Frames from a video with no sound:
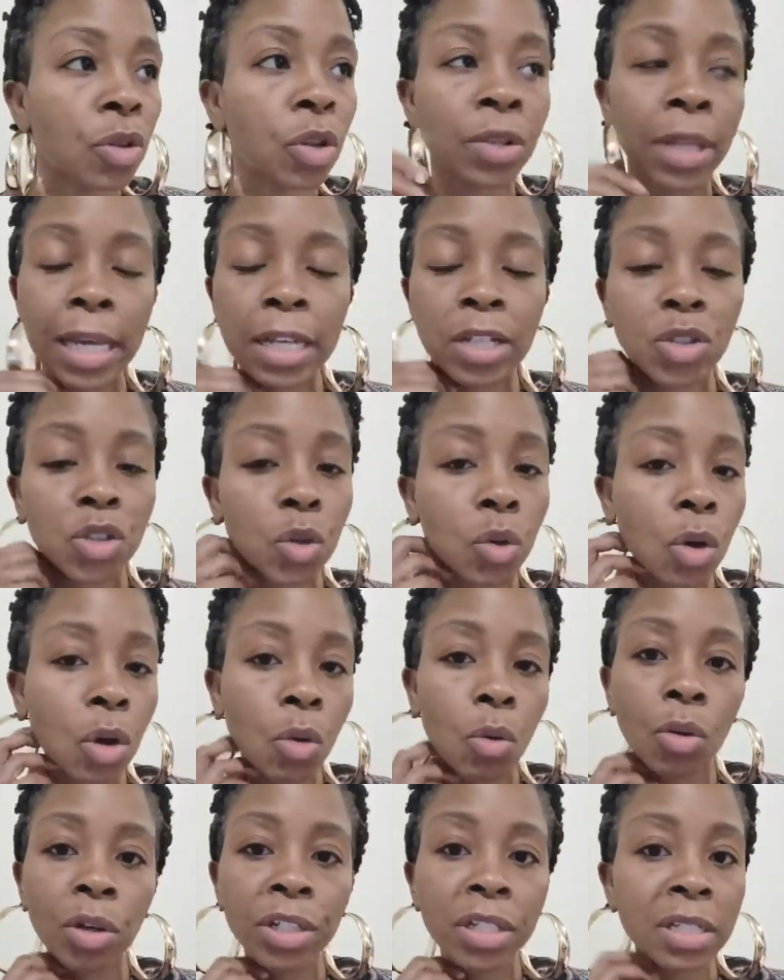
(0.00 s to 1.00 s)
they talk
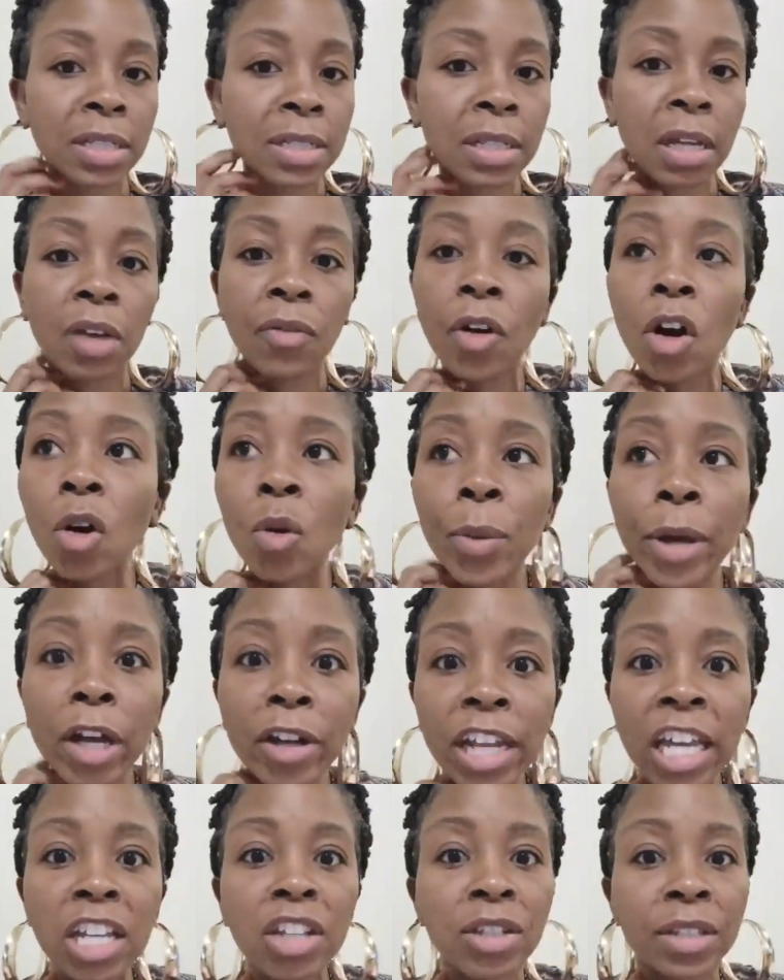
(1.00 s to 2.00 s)
all this stuff. Oh, well,
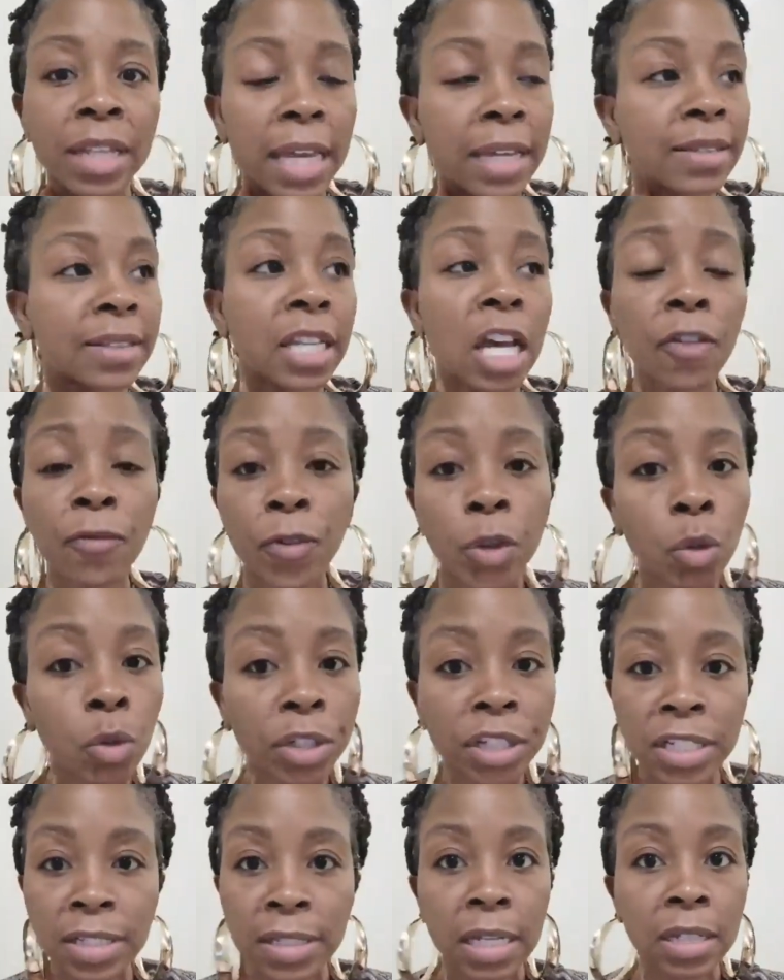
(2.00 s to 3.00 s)
they, they tough and all
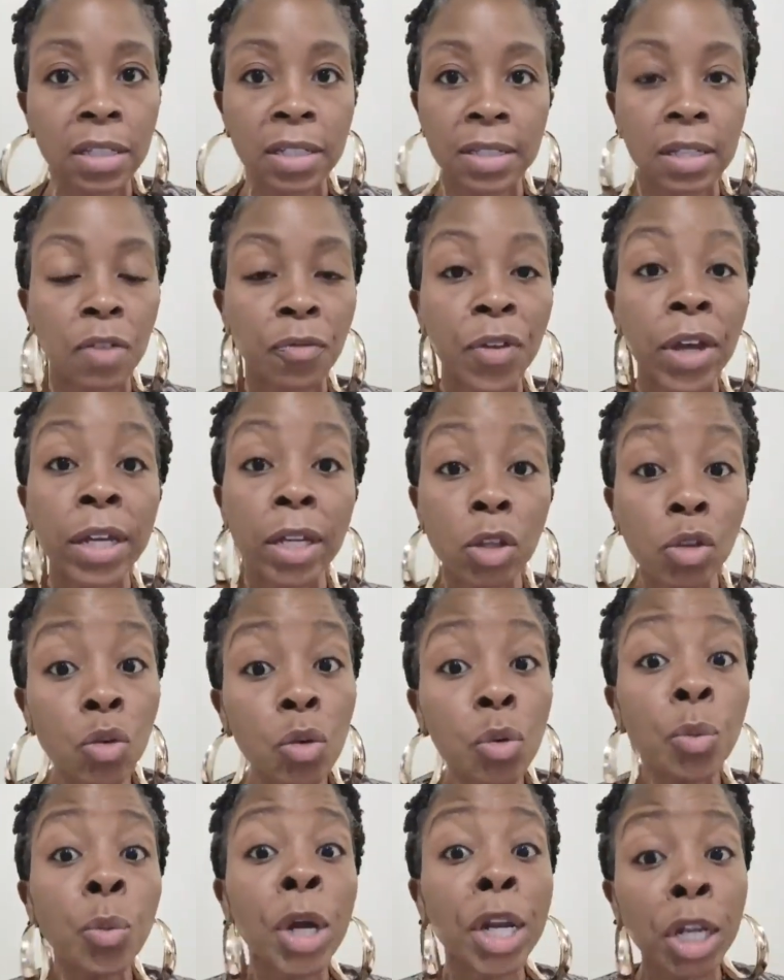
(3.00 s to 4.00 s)
this other stuff. Honey,
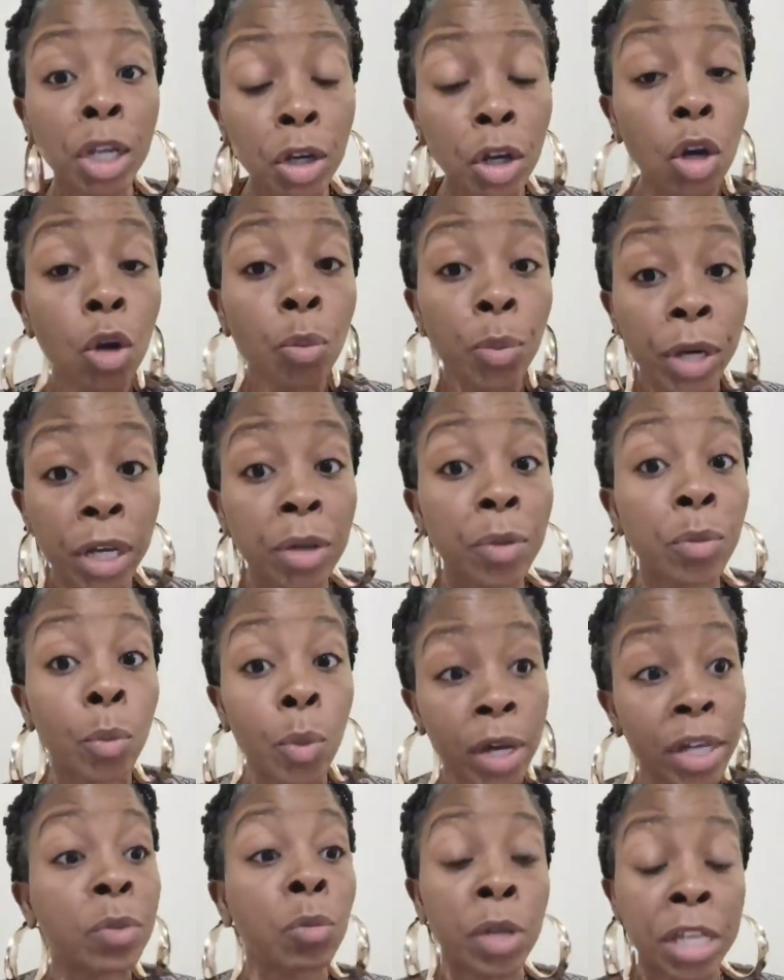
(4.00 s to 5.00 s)
you want to know what,
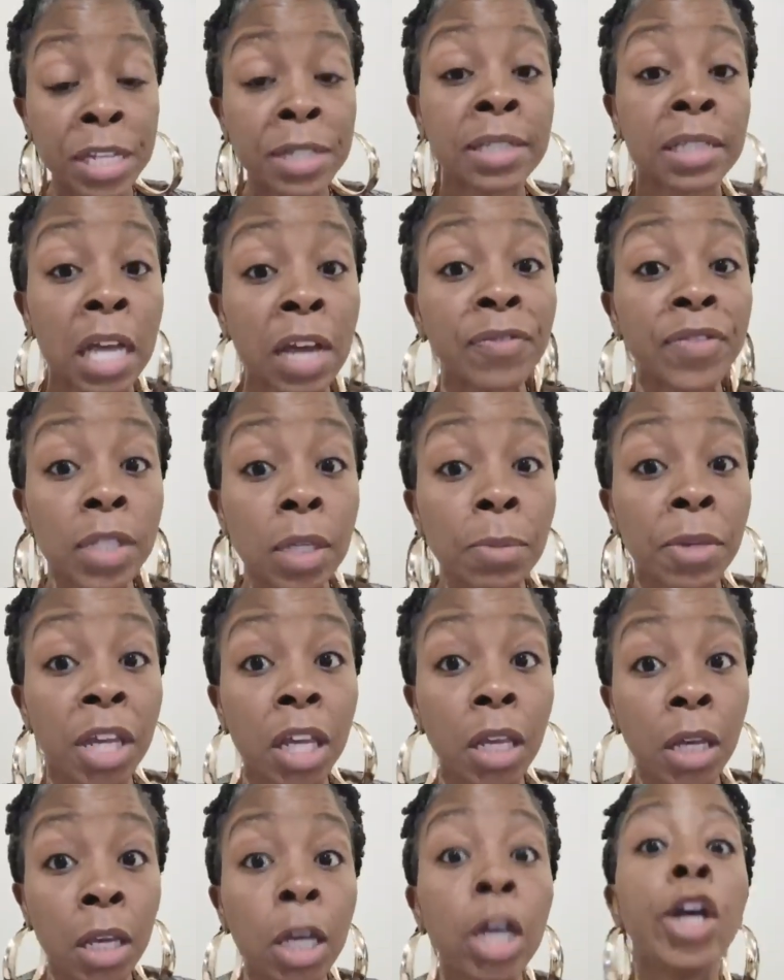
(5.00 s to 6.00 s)
what is tough to
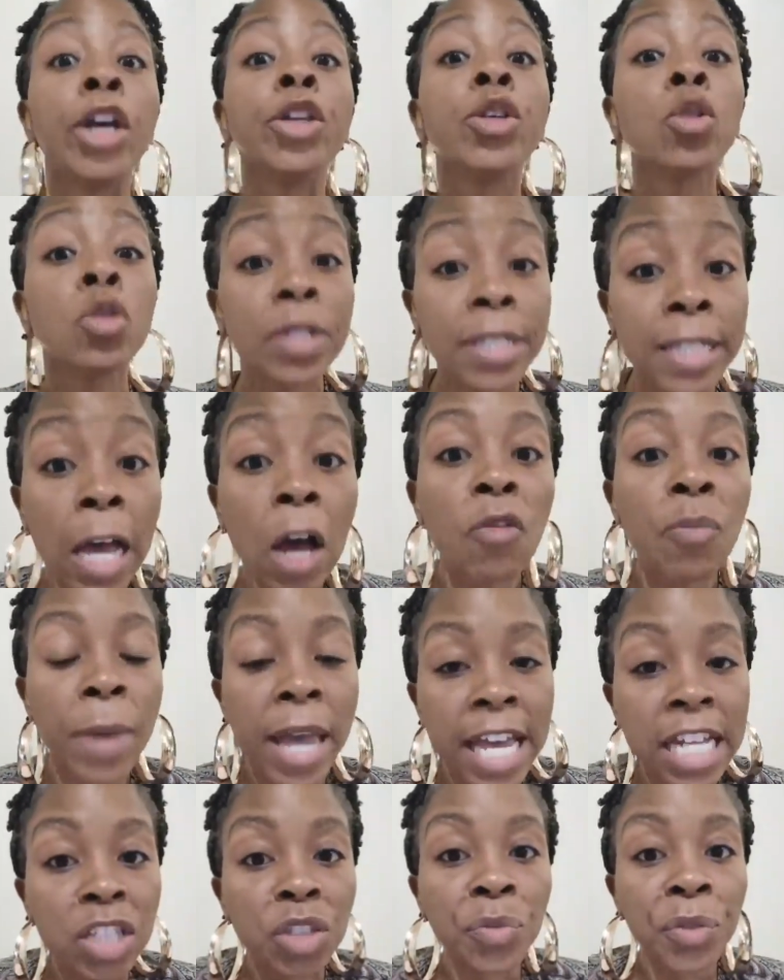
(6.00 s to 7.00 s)
me? You
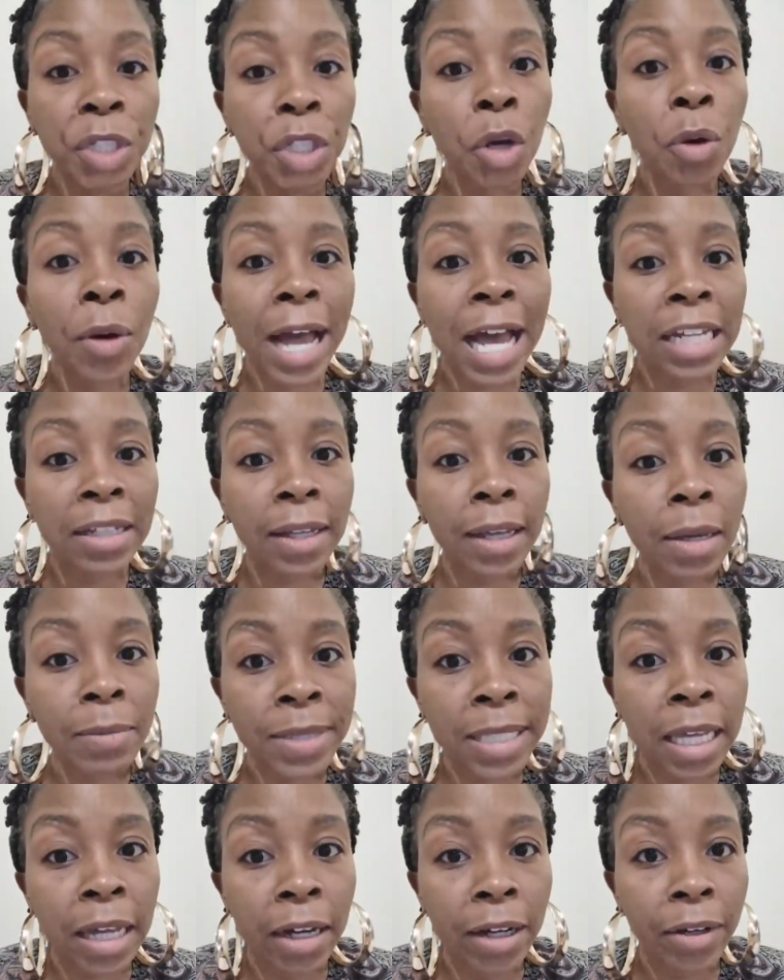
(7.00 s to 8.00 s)
self-mastering your goddamn
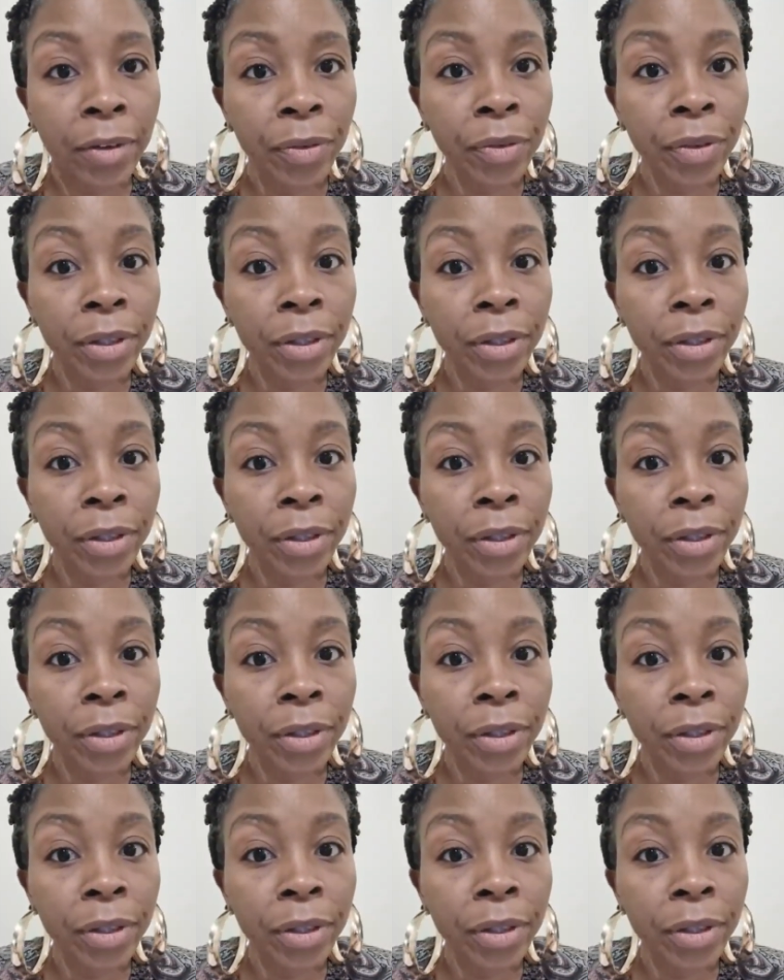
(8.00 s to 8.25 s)
self.